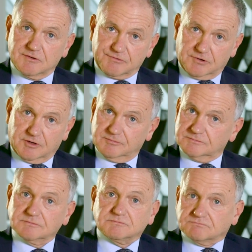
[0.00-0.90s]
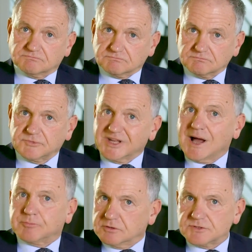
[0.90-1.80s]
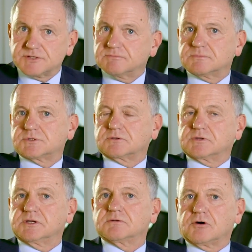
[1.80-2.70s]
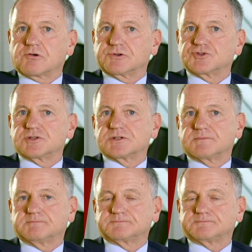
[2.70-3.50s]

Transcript: from the apples to the oranges?